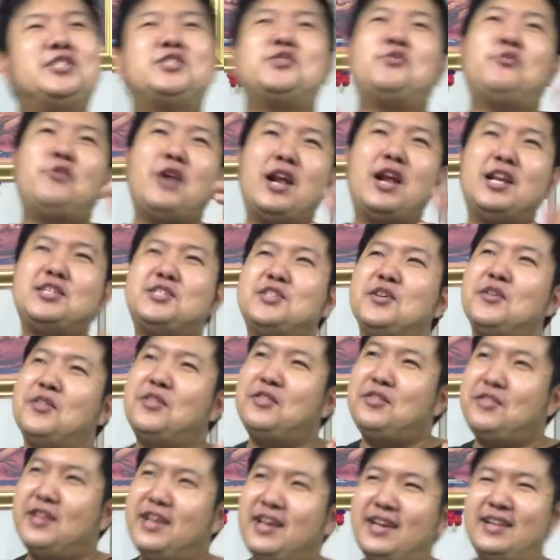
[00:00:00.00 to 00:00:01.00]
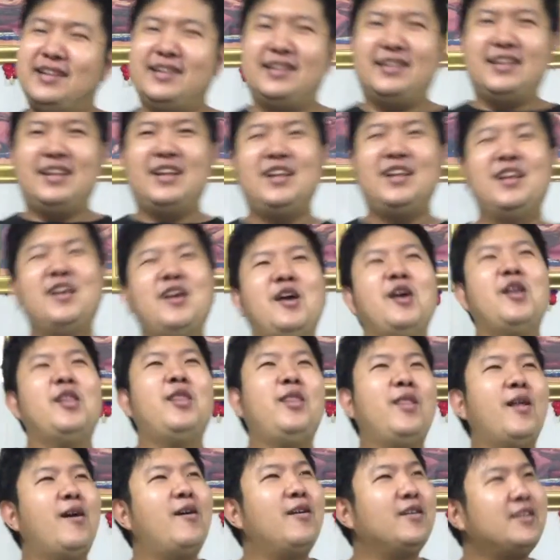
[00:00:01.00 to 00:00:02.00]
is razor thin,
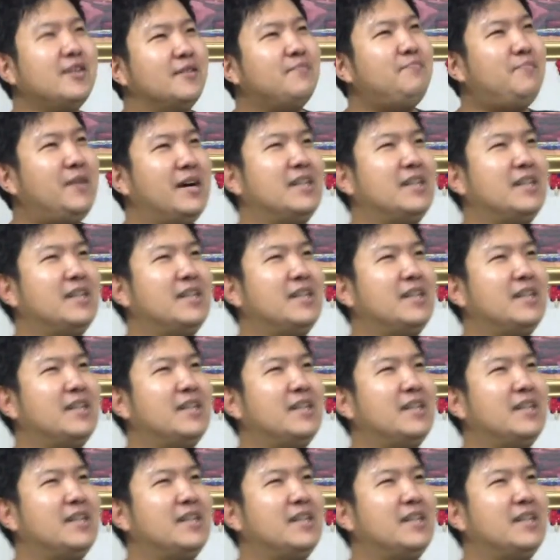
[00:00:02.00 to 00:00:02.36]
longer